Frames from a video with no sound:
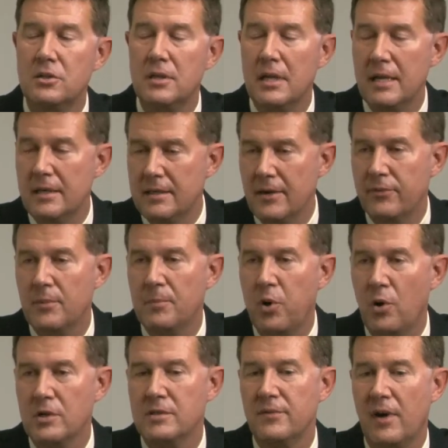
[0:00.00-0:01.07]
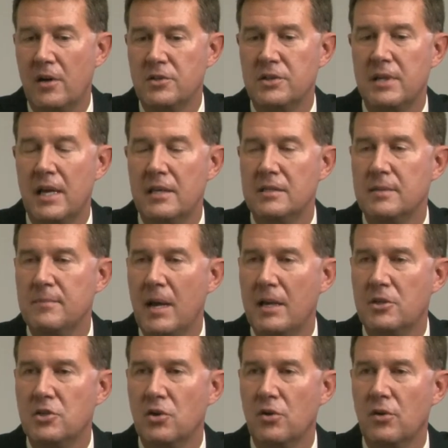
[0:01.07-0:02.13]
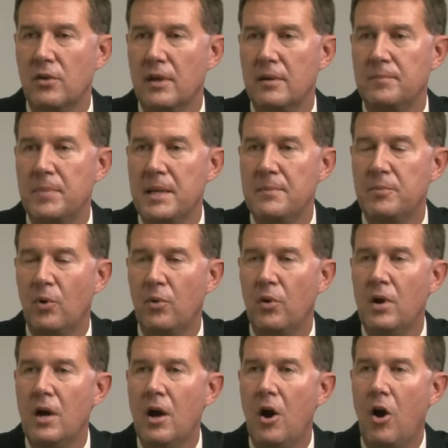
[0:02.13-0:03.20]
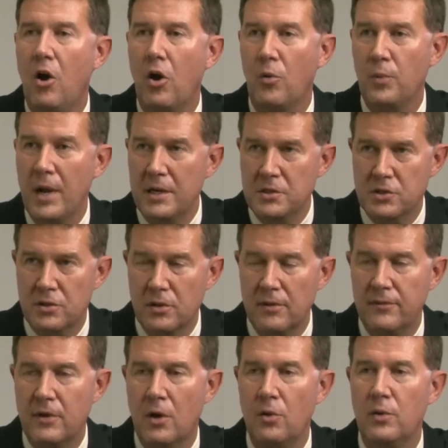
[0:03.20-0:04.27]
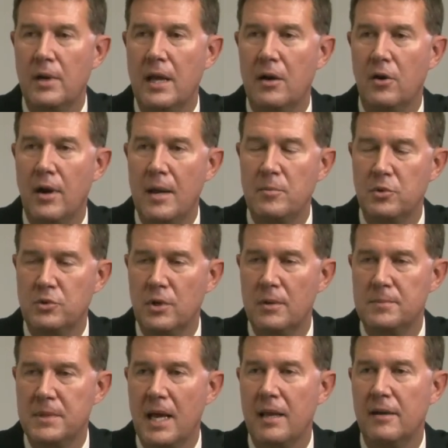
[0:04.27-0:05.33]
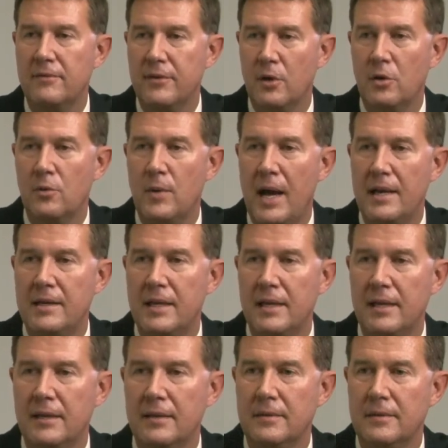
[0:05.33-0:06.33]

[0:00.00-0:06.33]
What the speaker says: in different parts of our state to make sure that people are registered to vote and are able to obtain a photo ID.